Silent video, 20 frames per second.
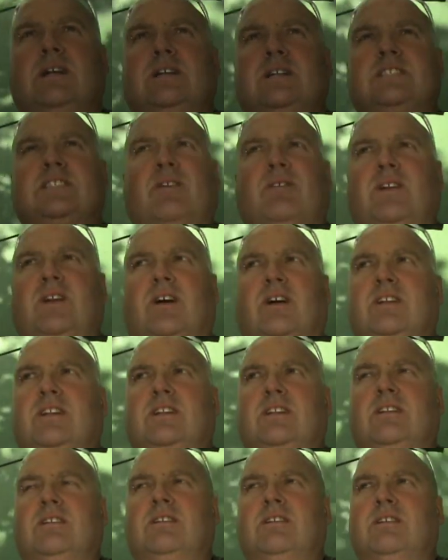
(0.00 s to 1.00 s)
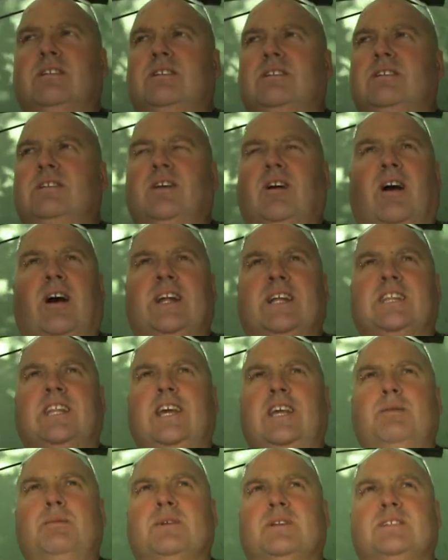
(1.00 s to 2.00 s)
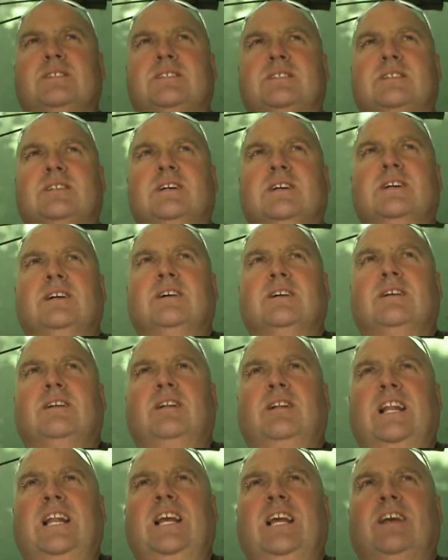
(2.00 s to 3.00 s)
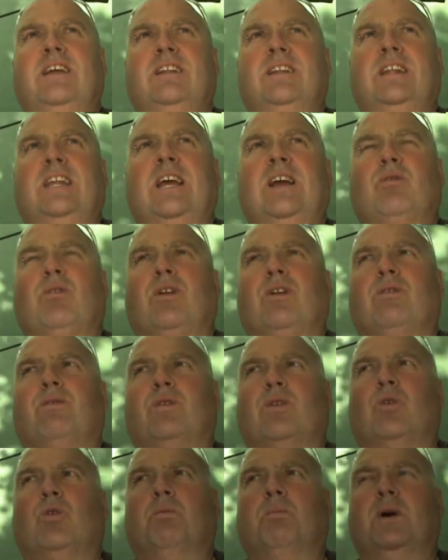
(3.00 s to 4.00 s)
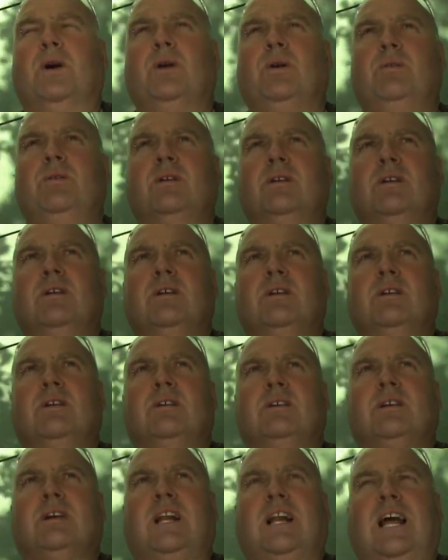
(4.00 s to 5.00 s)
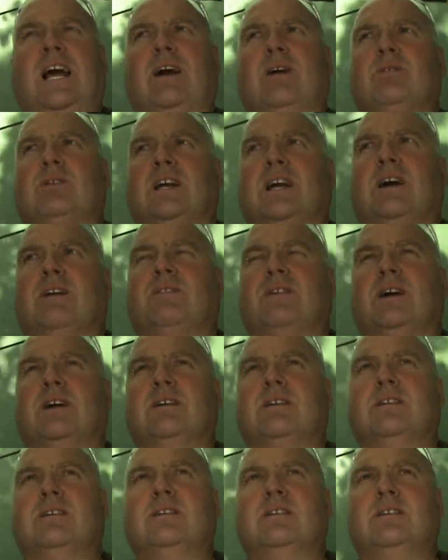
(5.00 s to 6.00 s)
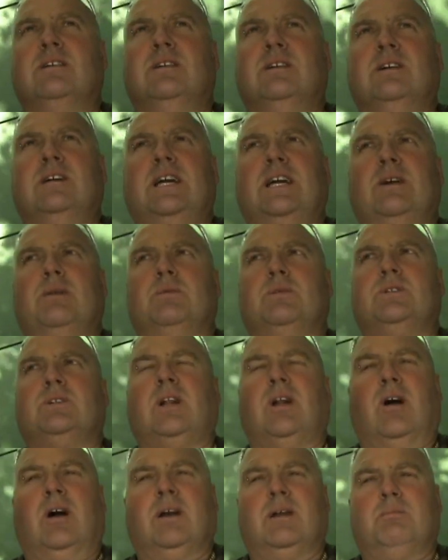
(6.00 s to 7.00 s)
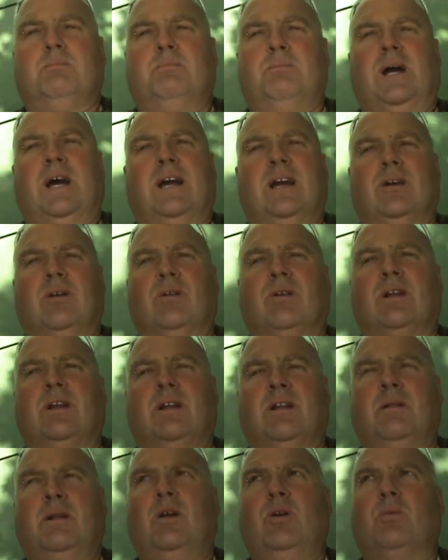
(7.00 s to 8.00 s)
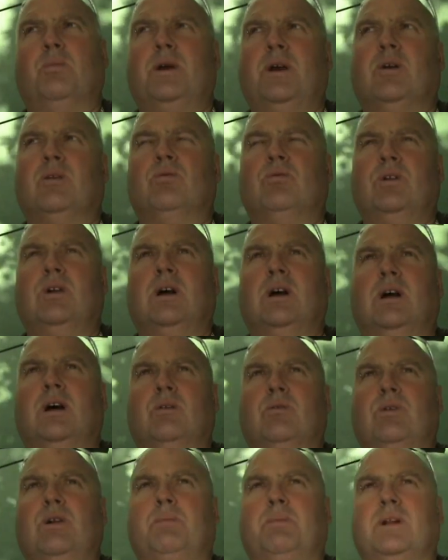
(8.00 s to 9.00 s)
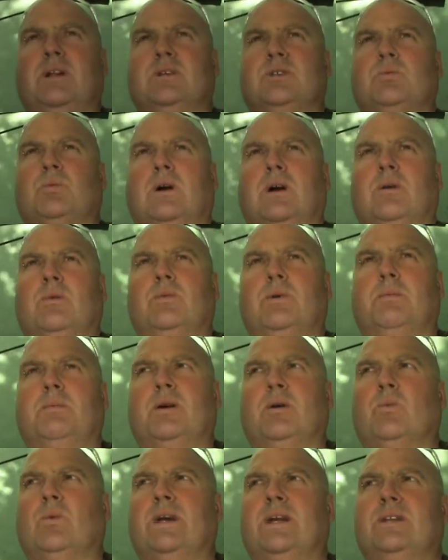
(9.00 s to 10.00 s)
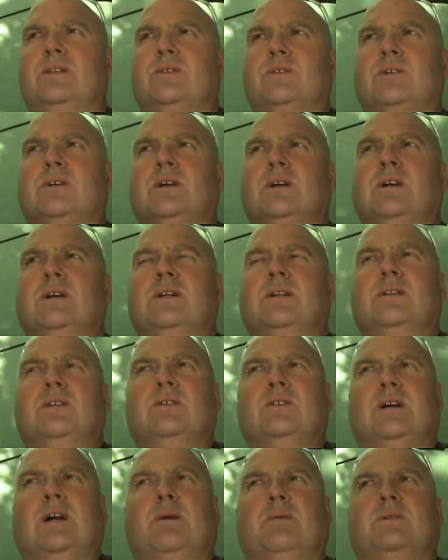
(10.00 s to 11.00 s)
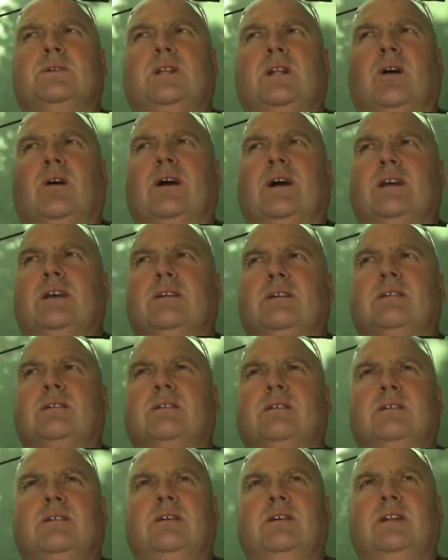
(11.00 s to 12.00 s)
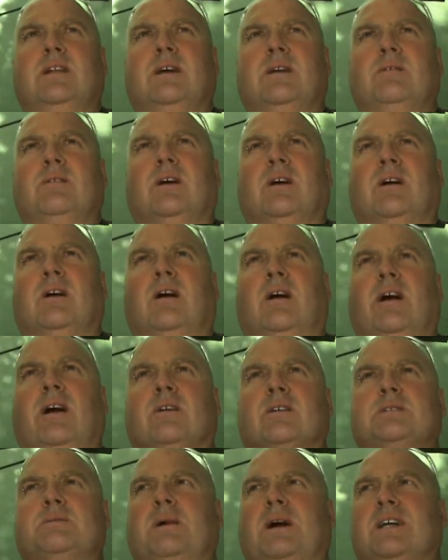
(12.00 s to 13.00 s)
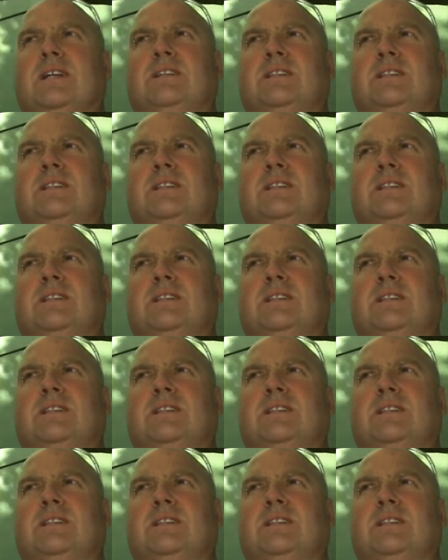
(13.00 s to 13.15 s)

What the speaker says: something like Night of the Demons. near on a full moon, cloud cover. It was like bang on, and a little bit of ripple as well with a bit of wind. So it was like, you know, I asked Matt,